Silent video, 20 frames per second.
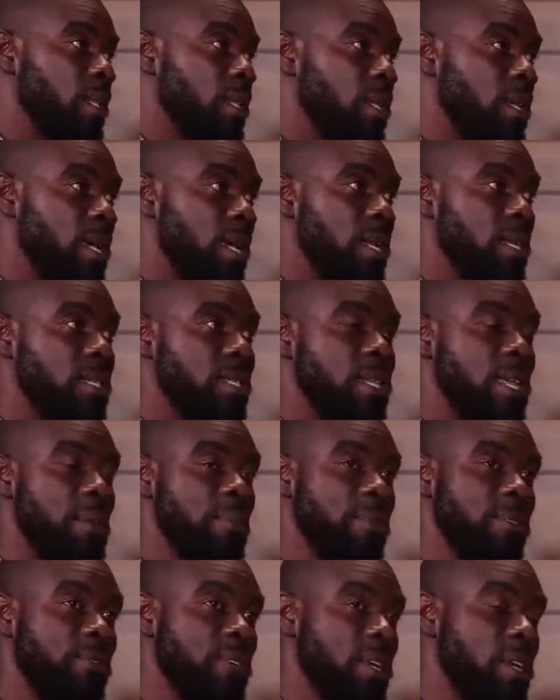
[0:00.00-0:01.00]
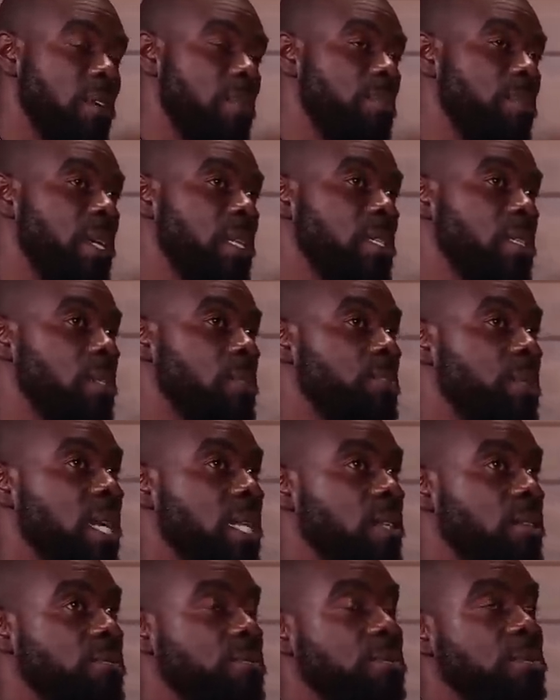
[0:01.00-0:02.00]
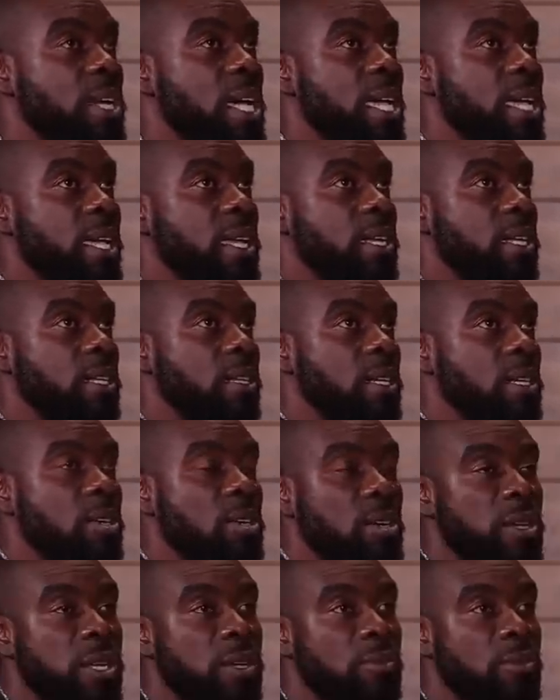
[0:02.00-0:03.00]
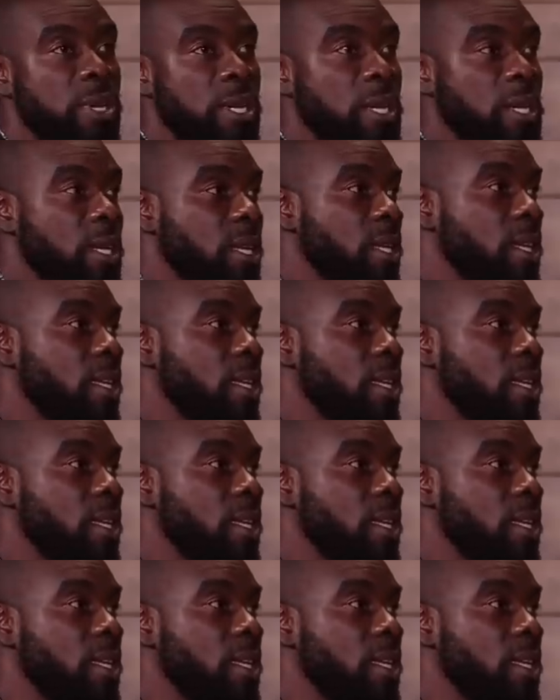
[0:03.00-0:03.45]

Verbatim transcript: You understand me? If you go up on Spotify and I'm there check anywhere. out some